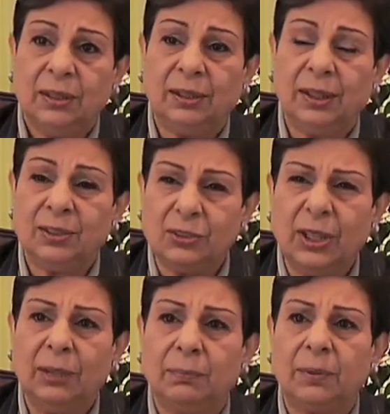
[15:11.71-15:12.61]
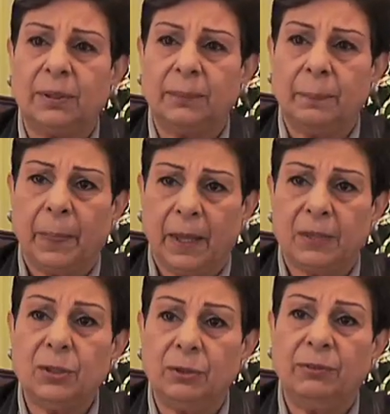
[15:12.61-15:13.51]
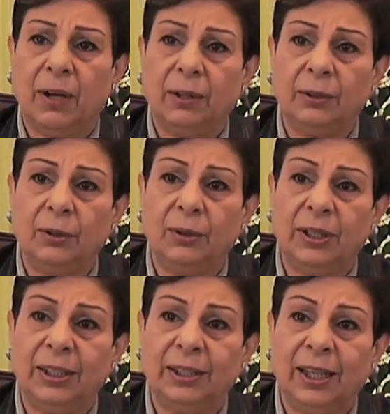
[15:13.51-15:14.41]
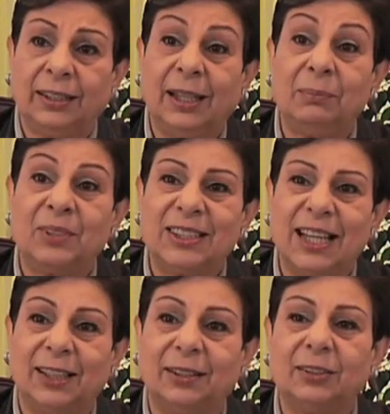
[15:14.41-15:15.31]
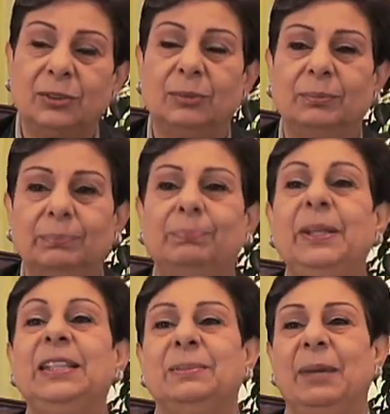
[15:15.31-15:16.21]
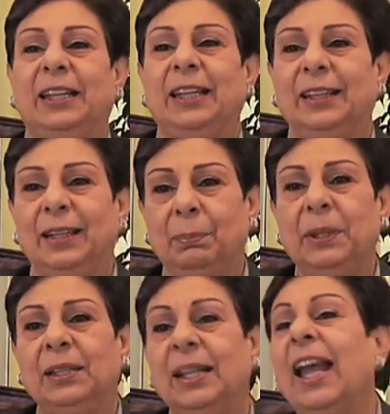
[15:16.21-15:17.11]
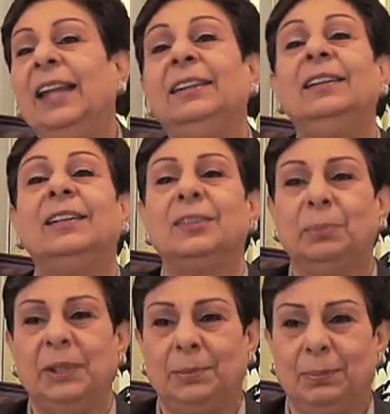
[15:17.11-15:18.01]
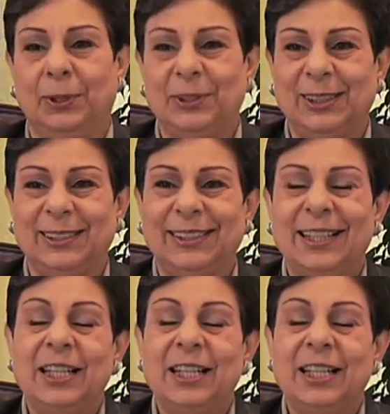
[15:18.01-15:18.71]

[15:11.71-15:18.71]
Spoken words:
that has shaped so far all the attempts at peacemaking, the endless peace process.